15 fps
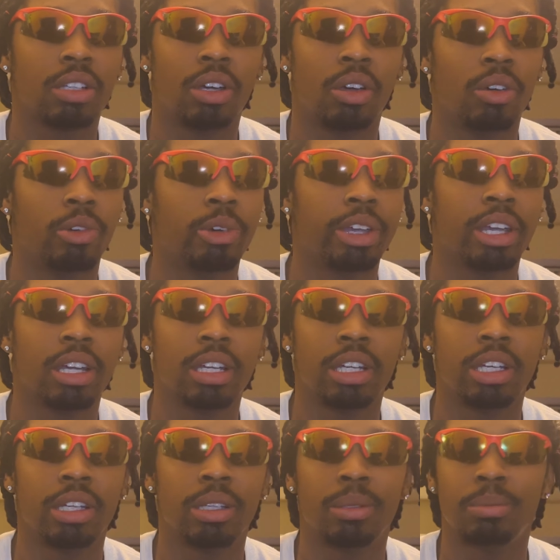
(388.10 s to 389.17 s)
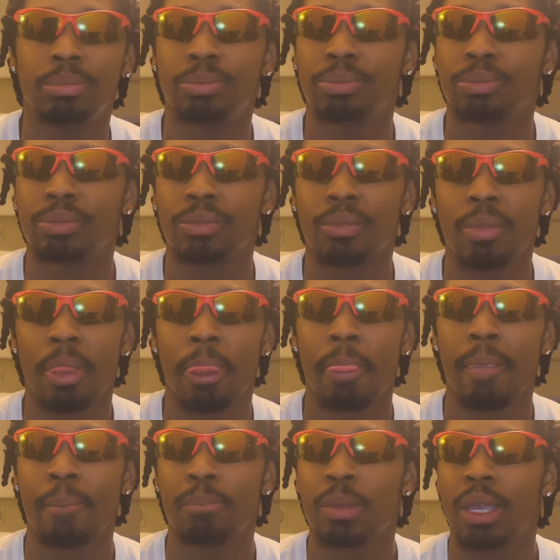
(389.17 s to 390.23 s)
we uh,
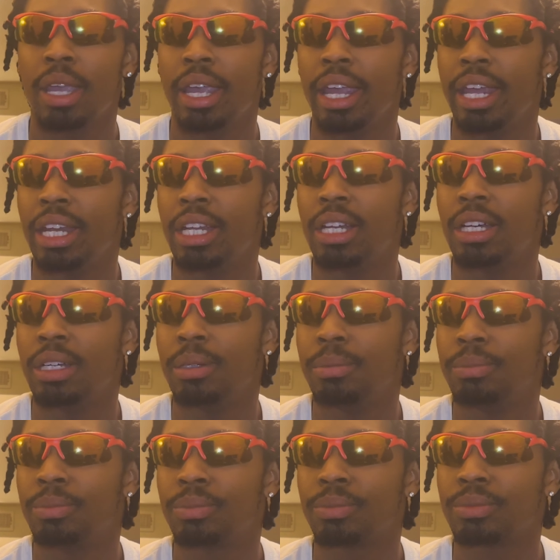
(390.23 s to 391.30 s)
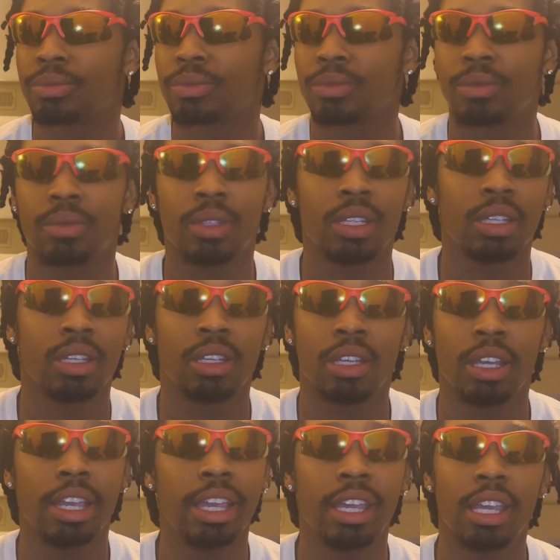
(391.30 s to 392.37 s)
ended up,
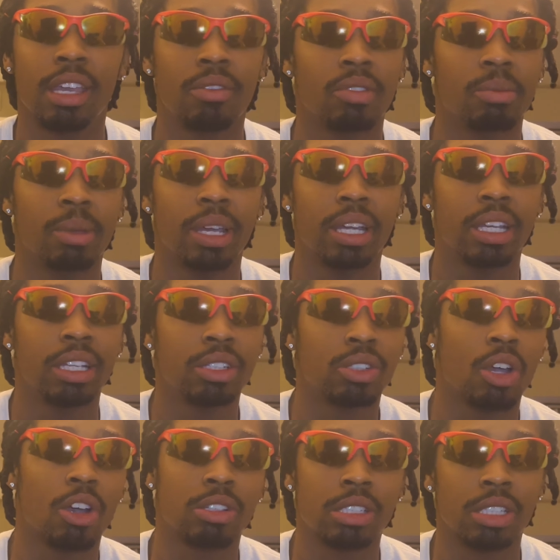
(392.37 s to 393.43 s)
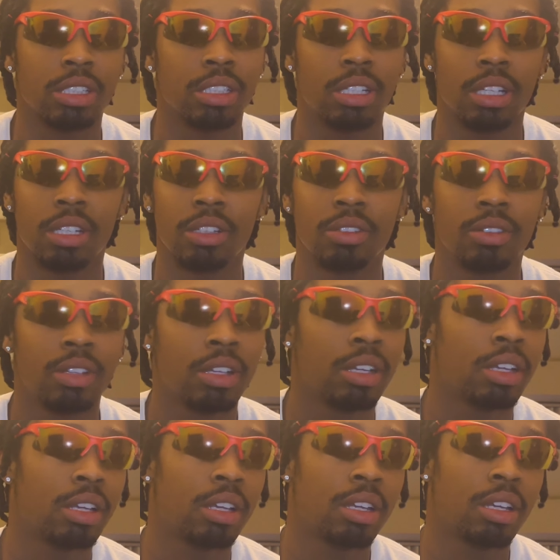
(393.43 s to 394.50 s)
he ain't giving back. He tossed the stuff.
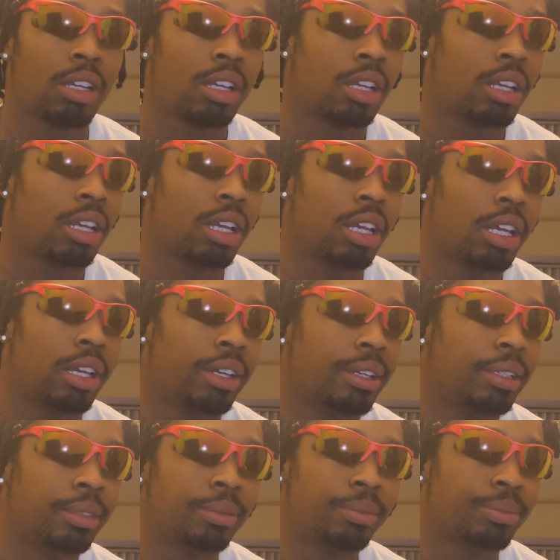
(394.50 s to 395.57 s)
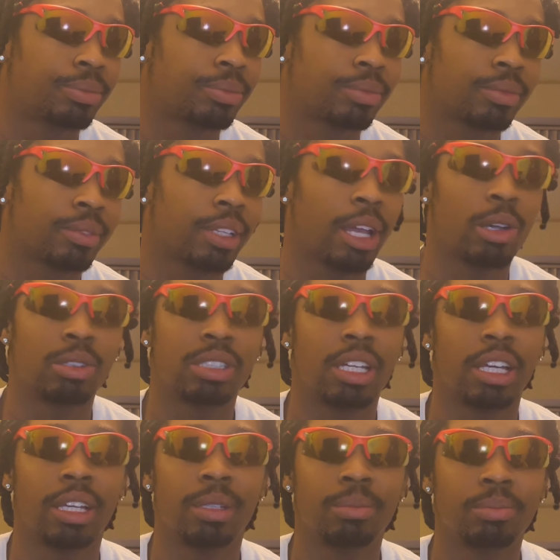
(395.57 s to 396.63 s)
And that was
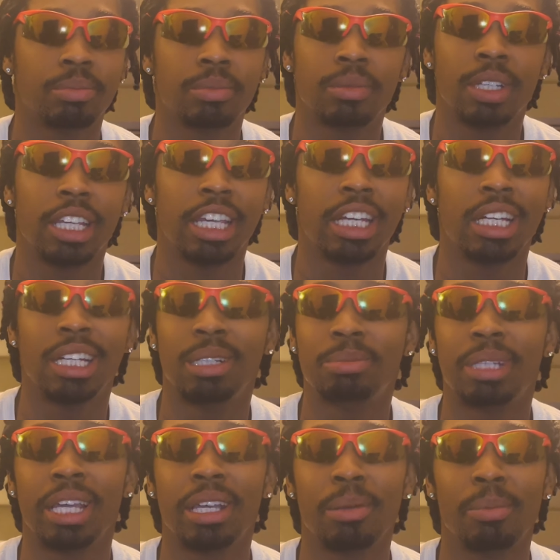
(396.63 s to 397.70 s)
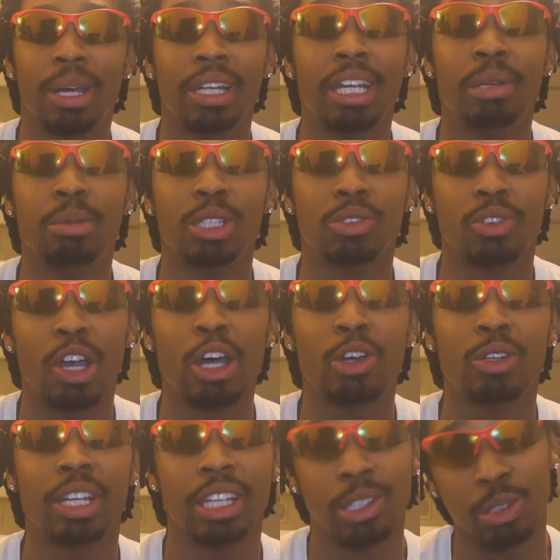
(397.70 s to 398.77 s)
that. He ended up taking my neighbor's phone
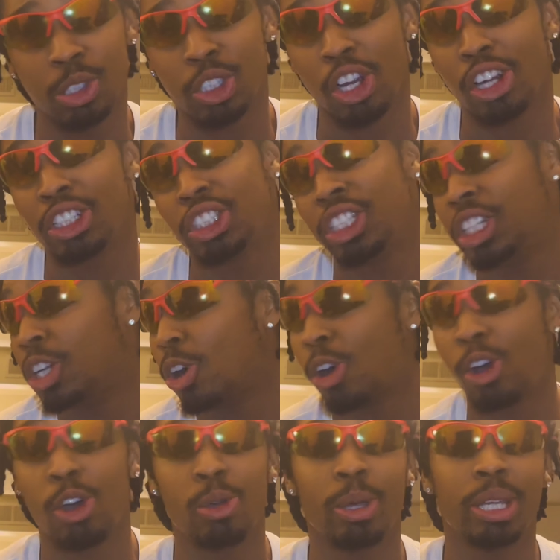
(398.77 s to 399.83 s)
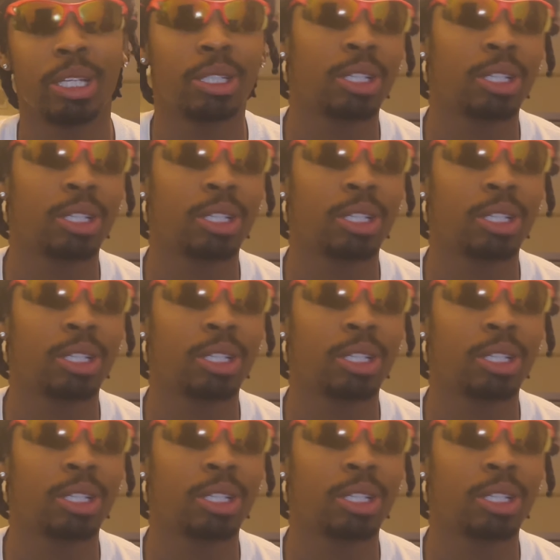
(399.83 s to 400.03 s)
and he was charging in the hallway,